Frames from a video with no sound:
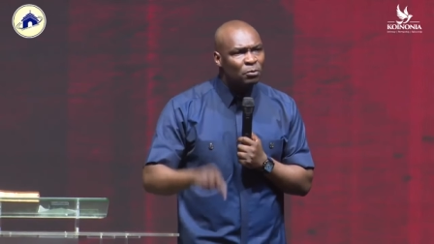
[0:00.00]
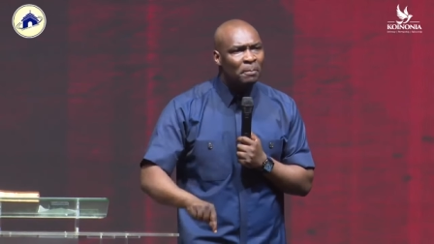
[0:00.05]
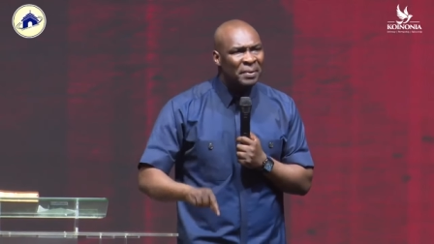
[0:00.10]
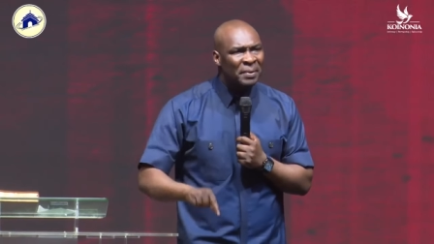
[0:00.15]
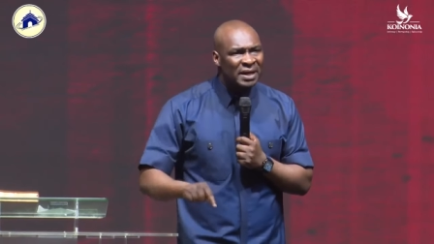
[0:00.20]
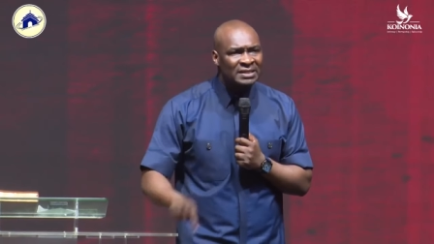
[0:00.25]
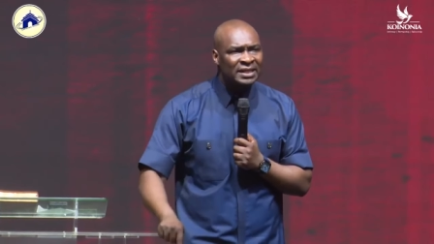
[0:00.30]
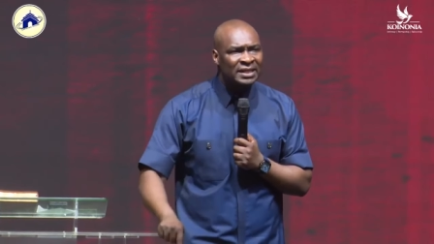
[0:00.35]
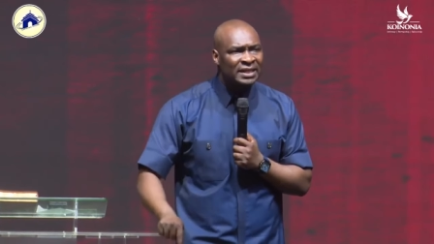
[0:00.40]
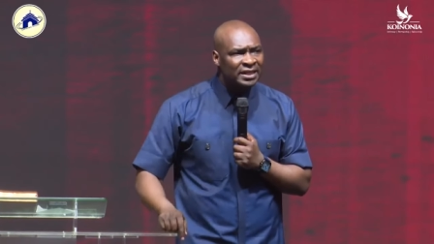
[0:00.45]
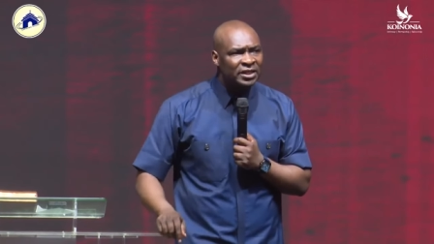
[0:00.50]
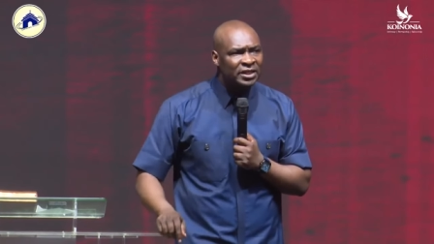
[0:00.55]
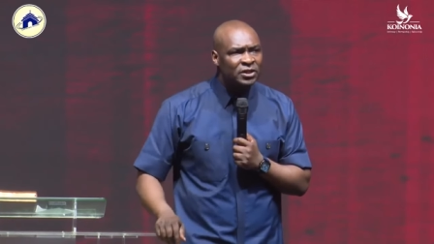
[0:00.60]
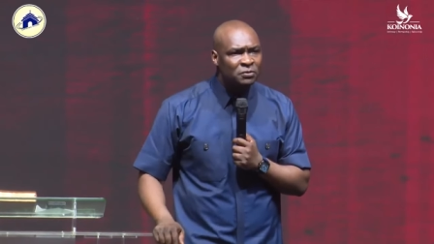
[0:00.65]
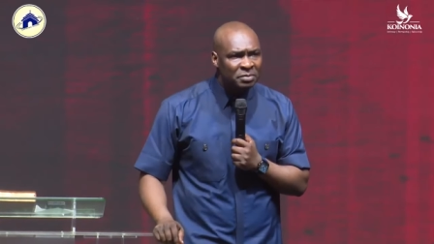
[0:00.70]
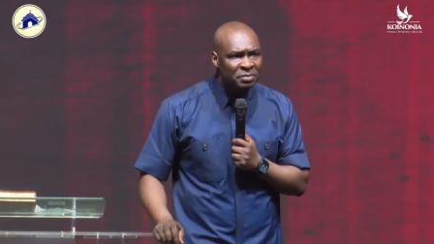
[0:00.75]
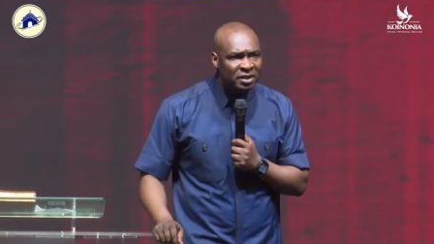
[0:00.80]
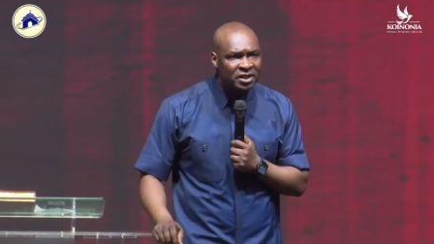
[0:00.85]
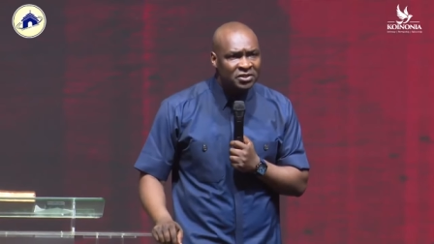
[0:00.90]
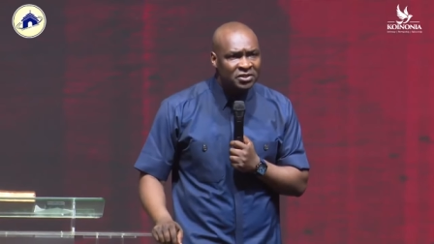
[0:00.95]
person in this
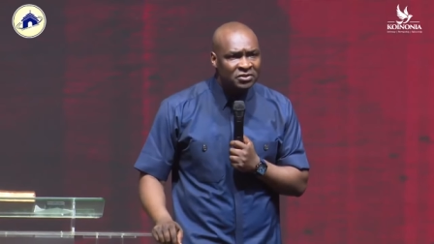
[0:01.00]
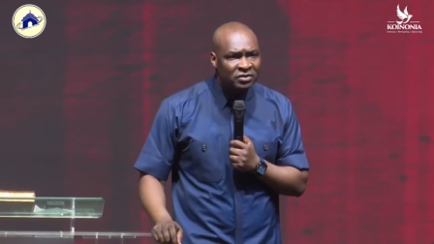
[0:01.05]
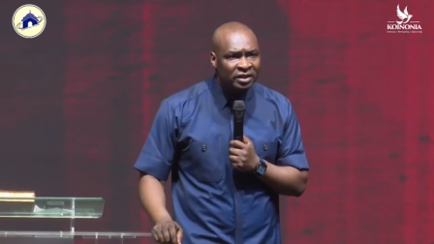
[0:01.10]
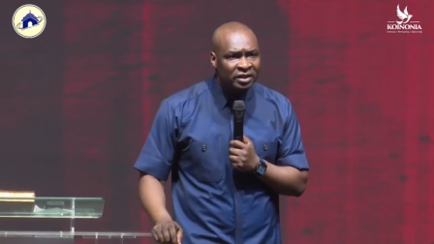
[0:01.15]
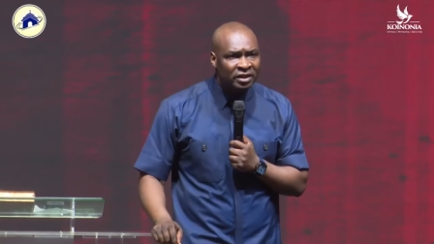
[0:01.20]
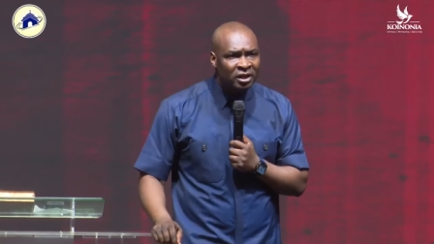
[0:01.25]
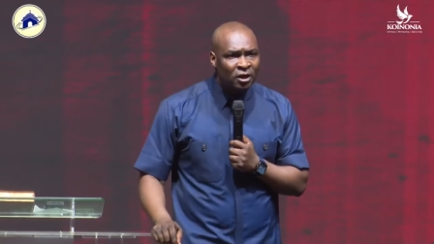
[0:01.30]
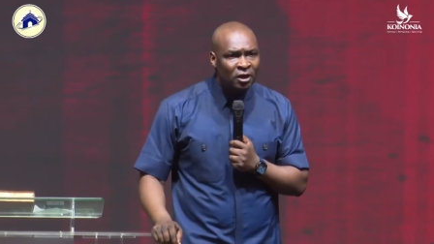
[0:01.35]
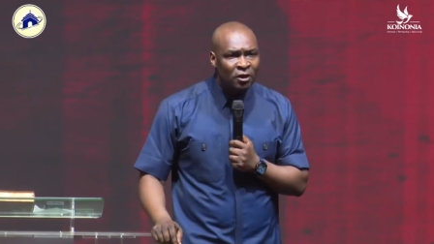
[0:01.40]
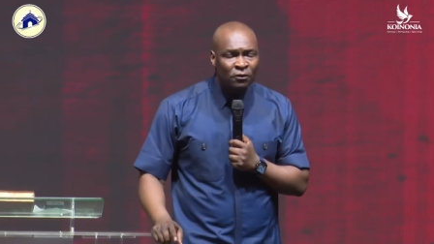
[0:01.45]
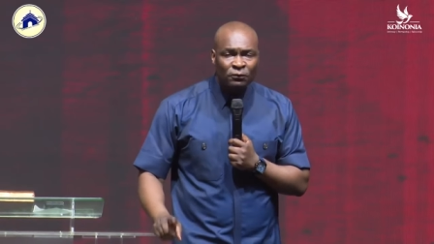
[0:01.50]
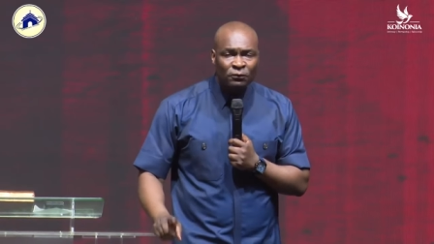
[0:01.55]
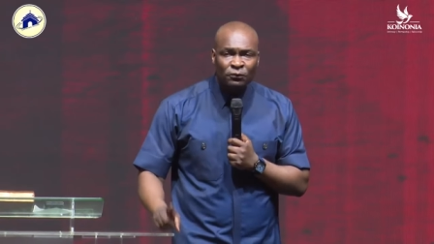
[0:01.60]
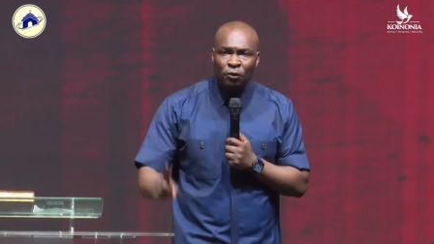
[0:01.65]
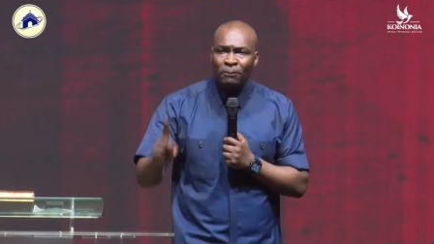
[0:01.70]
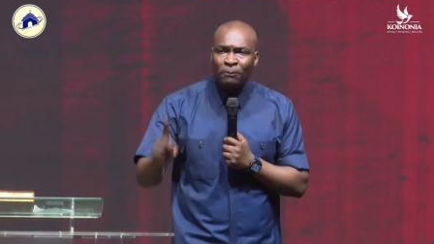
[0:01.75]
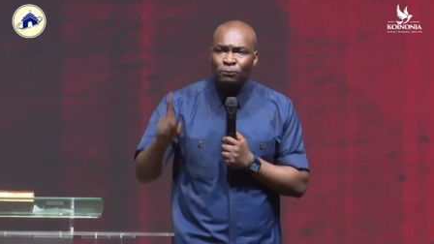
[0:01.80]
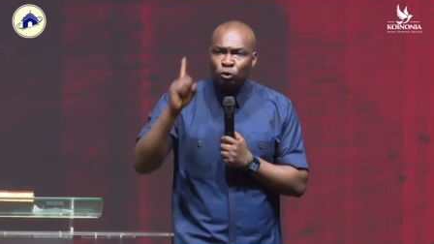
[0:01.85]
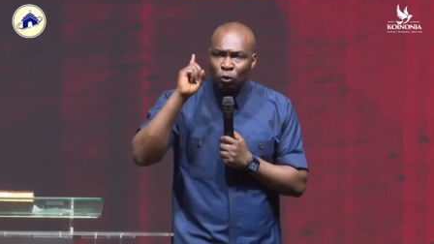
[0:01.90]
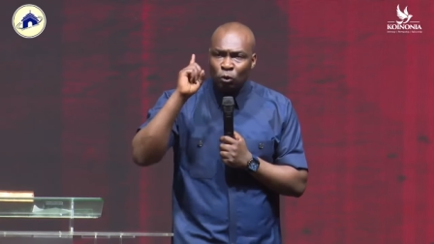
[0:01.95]
ministry.
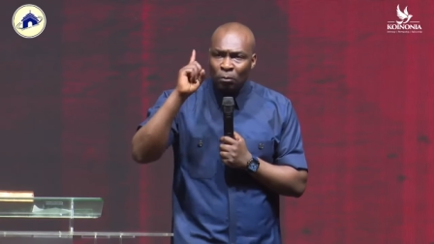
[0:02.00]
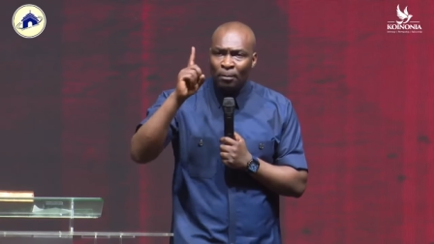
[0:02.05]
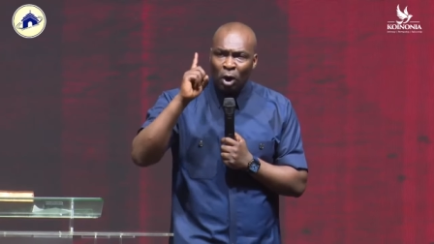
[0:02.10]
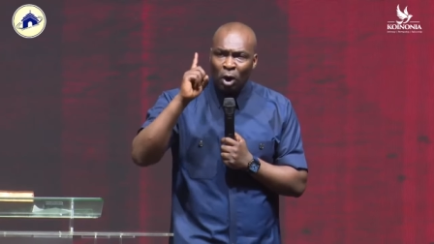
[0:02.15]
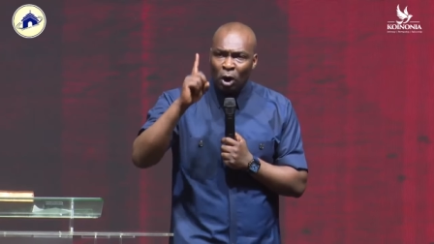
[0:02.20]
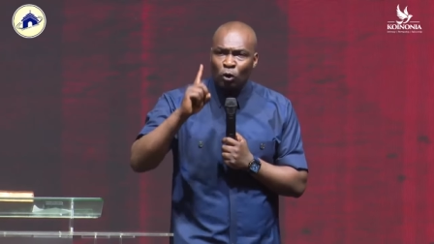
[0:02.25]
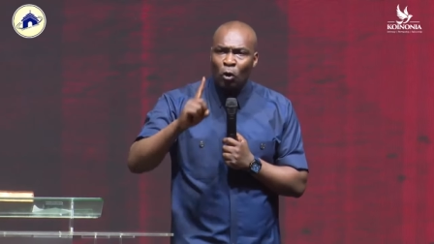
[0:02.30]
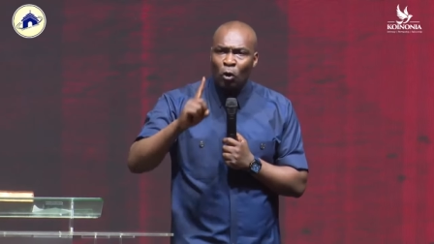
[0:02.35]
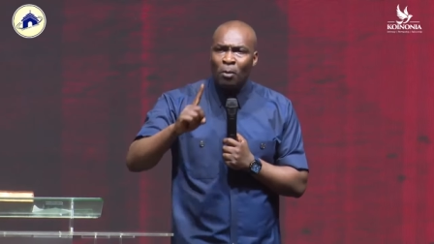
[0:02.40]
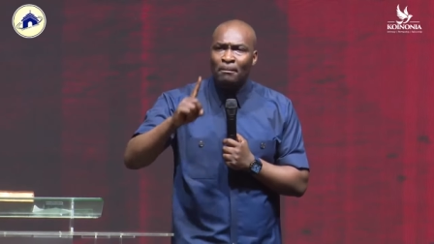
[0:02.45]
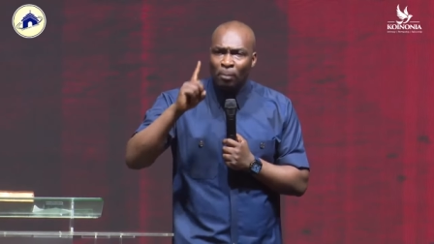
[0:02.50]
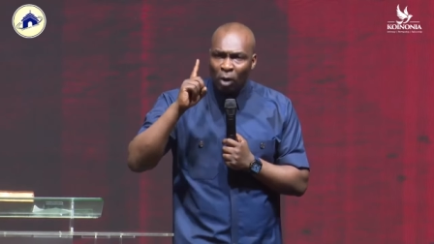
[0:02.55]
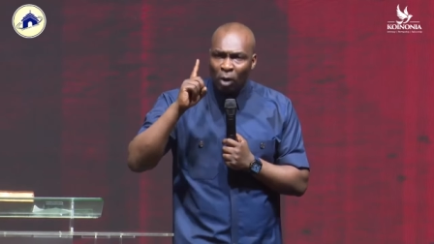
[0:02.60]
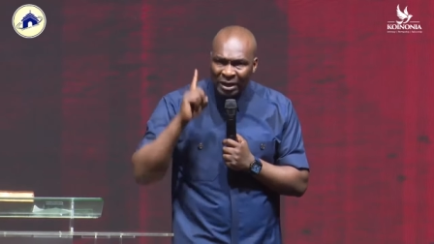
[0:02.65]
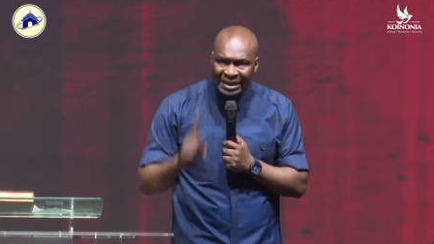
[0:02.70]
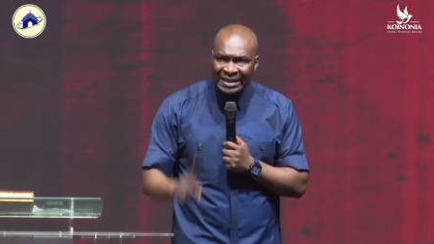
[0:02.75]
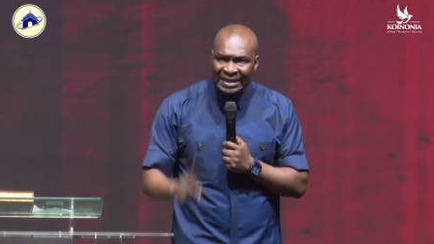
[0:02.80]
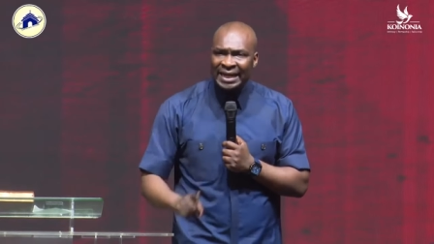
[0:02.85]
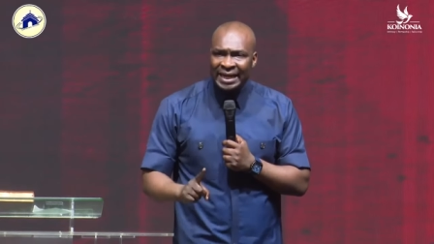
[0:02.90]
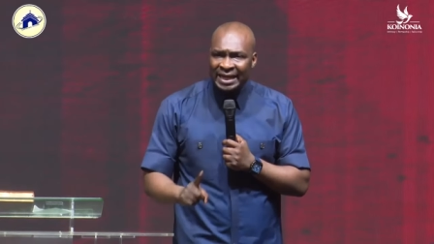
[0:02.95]
From tomorrow,
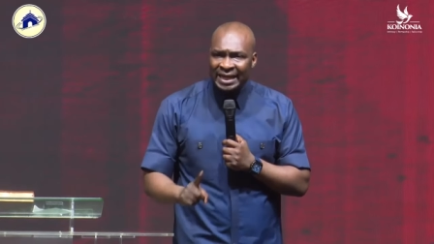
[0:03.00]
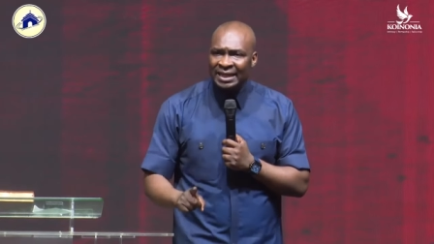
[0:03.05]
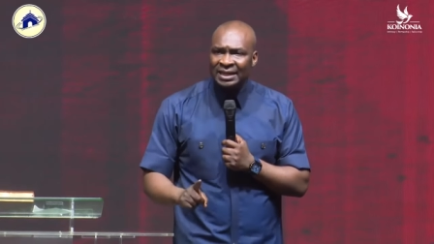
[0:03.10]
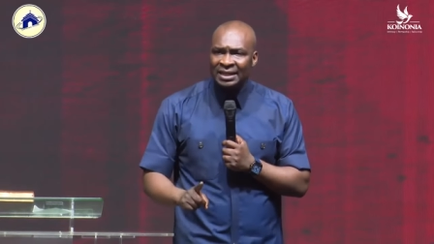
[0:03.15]
Monday,